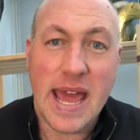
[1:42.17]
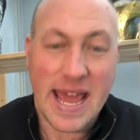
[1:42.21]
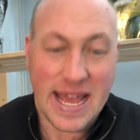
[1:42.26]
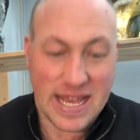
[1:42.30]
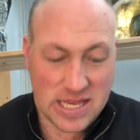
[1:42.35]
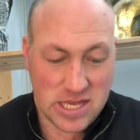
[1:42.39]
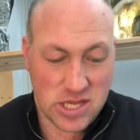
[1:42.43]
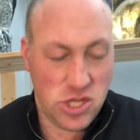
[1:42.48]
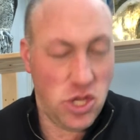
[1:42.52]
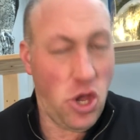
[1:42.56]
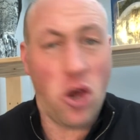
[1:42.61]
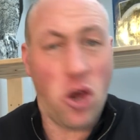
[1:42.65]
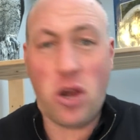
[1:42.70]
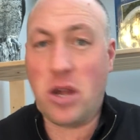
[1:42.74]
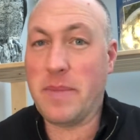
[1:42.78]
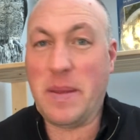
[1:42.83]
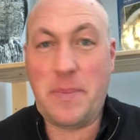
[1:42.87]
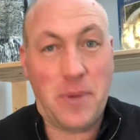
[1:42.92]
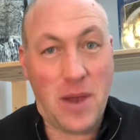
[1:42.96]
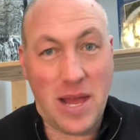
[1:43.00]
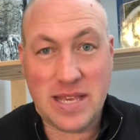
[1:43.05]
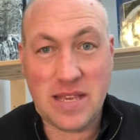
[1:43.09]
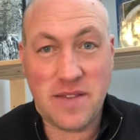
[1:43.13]
it's not going to
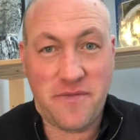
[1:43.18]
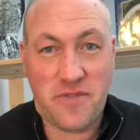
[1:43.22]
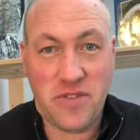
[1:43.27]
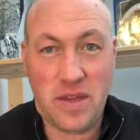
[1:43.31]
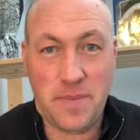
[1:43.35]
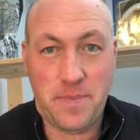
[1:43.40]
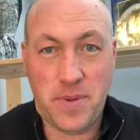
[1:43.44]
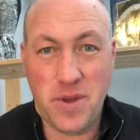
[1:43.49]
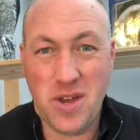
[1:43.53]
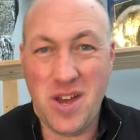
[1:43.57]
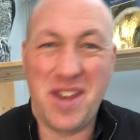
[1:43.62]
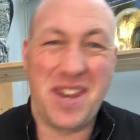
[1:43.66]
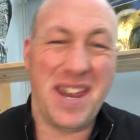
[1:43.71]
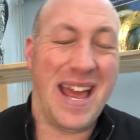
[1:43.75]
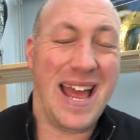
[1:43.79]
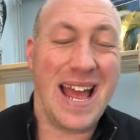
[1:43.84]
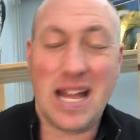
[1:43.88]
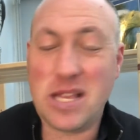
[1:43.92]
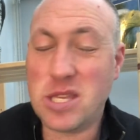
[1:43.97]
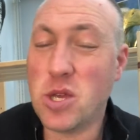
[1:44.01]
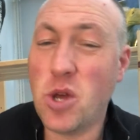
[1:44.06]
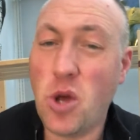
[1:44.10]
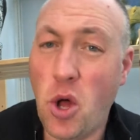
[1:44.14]
be pleasant for the bird
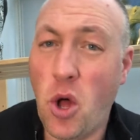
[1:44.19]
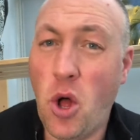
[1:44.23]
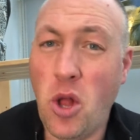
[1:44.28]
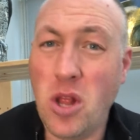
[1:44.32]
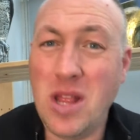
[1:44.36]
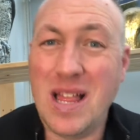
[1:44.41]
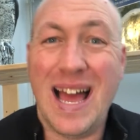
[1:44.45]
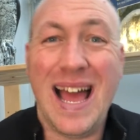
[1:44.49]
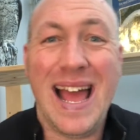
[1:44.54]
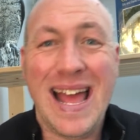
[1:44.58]
at all,